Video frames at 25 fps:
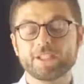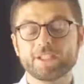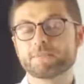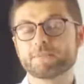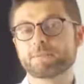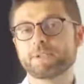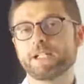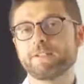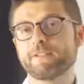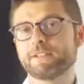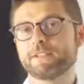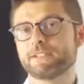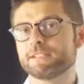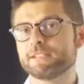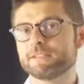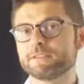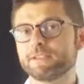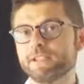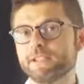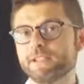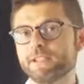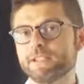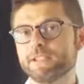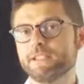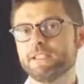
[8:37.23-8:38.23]
is private is
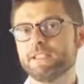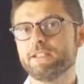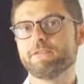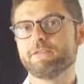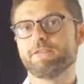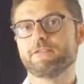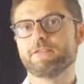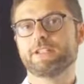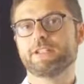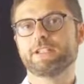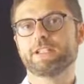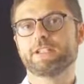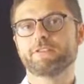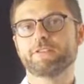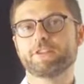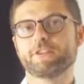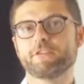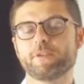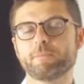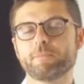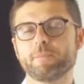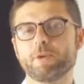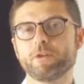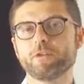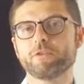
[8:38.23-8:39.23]
really different from
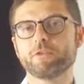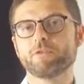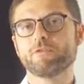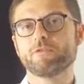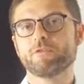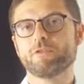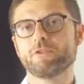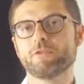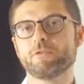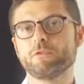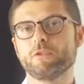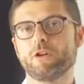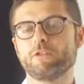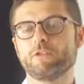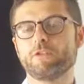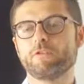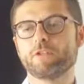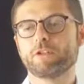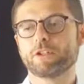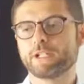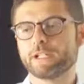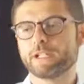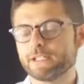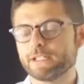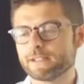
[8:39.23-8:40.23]
the point of view of
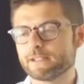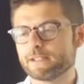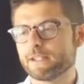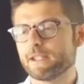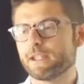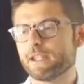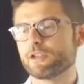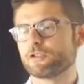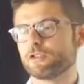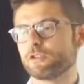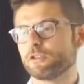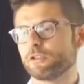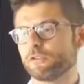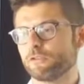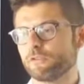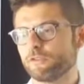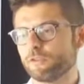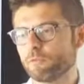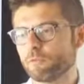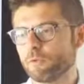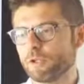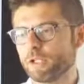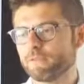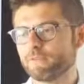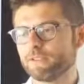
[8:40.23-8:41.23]
organization, of the
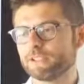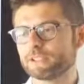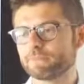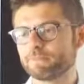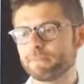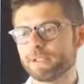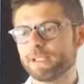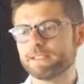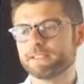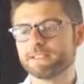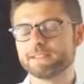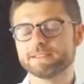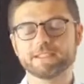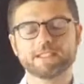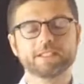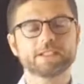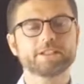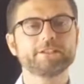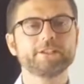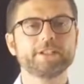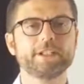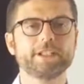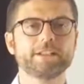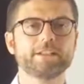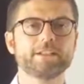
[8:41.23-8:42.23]
way the spaces are
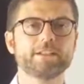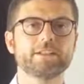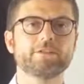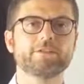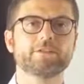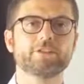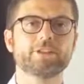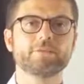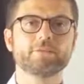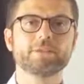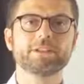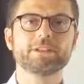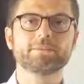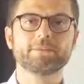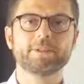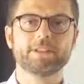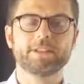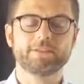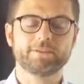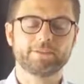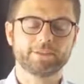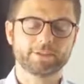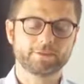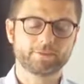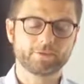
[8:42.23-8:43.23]
created, from a
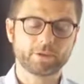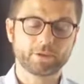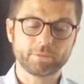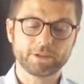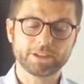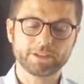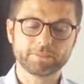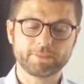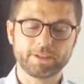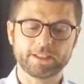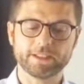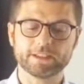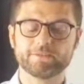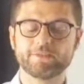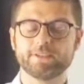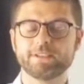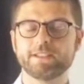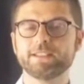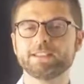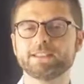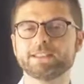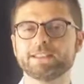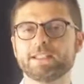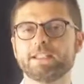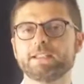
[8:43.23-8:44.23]
space that
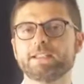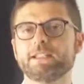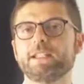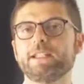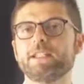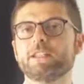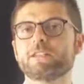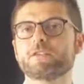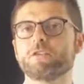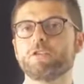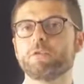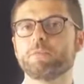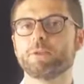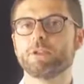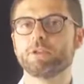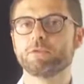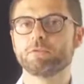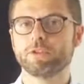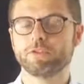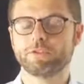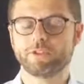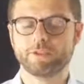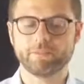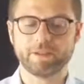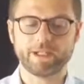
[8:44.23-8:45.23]
instead is open
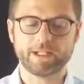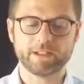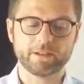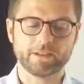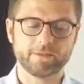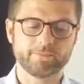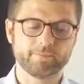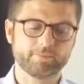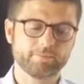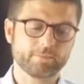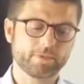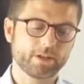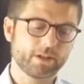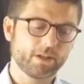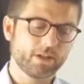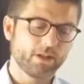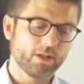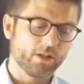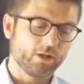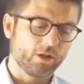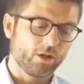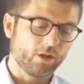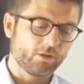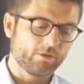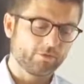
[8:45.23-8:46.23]
to everybody.
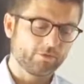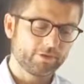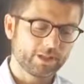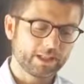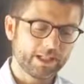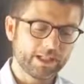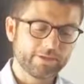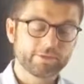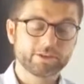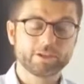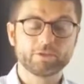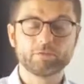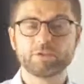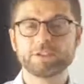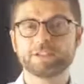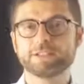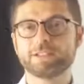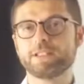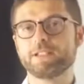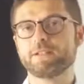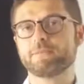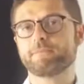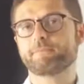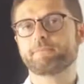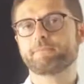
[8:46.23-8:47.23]
On the left, we
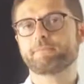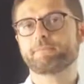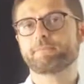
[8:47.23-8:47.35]
see